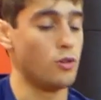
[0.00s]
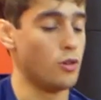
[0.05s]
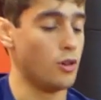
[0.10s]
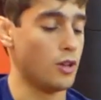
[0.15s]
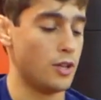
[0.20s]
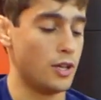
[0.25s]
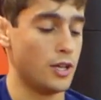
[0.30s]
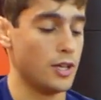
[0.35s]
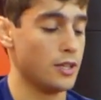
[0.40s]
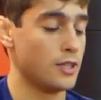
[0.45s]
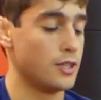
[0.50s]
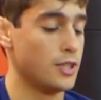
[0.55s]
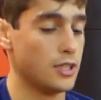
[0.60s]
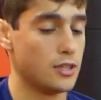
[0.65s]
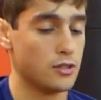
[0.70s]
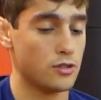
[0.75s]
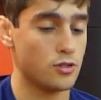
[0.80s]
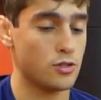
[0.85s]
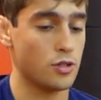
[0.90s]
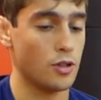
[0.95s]
all the
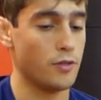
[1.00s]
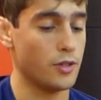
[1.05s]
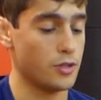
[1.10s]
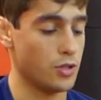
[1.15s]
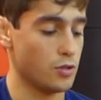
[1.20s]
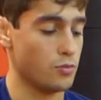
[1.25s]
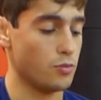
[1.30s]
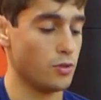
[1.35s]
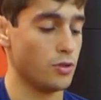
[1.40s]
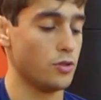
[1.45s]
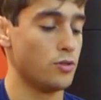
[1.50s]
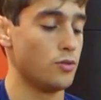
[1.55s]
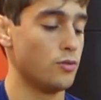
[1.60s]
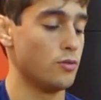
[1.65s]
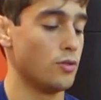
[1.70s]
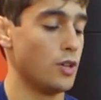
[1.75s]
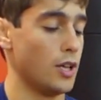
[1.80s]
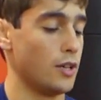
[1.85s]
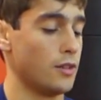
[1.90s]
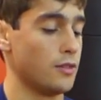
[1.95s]
details and stuff, I just want
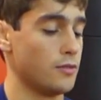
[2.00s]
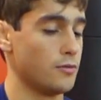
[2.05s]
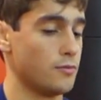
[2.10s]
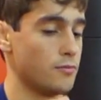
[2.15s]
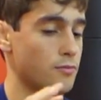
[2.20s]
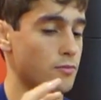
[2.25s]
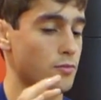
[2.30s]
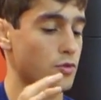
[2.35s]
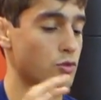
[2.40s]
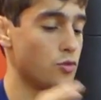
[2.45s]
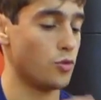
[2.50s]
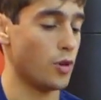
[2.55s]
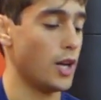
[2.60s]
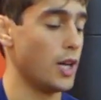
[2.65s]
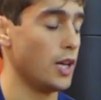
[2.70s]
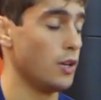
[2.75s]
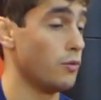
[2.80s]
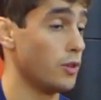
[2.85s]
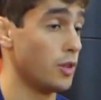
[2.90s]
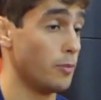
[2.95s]
you to try
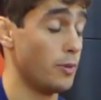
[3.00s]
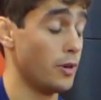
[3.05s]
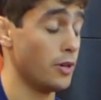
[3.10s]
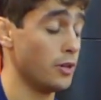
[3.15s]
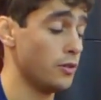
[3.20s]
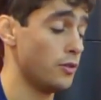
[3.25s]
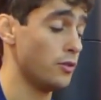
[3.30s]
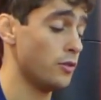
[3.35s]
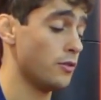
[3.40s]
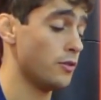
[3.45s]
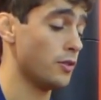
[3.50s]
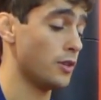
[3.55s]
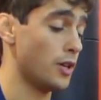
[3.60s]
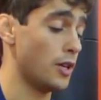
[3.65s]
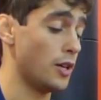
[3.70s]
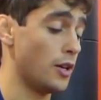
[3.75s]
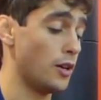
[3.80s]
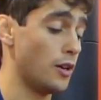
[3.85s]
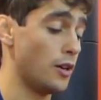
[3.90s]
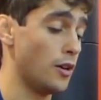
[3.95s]
it with a partner.
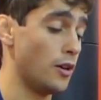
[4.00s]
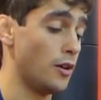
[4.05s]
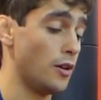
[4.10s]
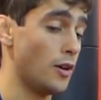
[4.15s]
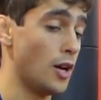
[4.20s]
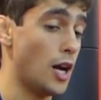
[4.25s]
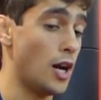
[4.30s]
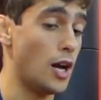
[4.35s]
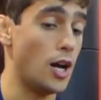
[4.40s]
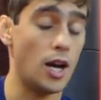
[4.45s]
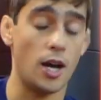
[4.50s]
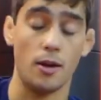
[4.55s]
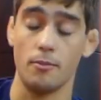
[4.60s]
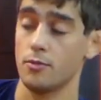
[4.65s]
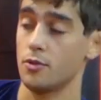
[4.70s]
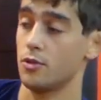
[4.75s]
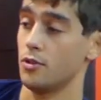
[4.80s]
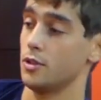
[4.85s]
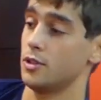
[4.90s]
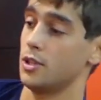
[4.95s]
I'm
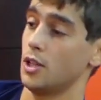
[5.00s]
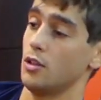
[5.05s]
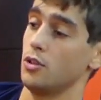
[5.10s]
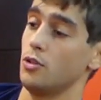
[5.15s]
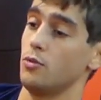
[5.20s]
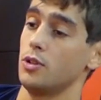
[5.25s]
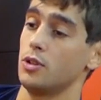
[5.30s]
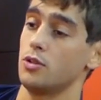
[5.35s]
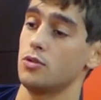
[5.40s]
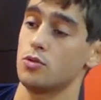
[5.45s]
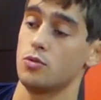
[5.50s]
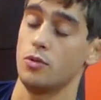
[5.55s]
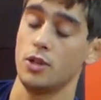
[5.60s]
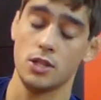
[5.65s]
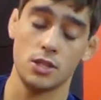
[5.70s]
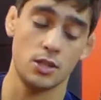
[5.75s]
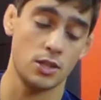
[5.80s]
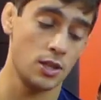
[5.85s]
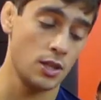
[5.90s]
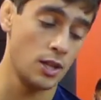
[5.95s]
gonna tell you when to
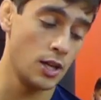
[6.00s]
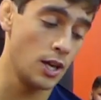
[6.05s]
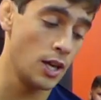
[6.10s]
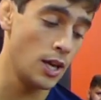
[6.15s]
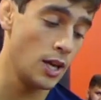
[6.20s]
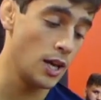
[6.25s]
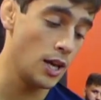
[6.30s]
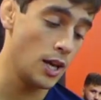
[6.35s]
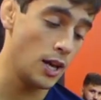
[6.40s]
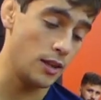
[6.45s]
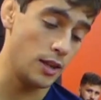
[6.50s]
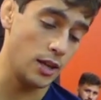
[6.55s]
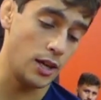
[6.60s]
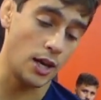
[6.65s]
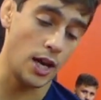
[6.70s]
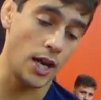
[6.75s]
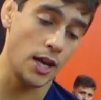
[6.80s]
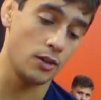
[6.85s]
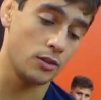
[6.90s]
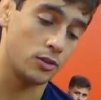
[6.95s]
switch. And the
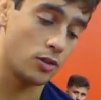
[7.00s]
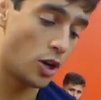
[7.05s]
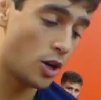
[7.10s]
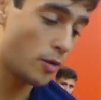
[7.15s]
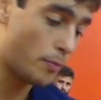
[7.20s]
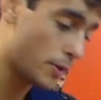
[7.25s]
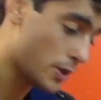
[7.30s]
guy on top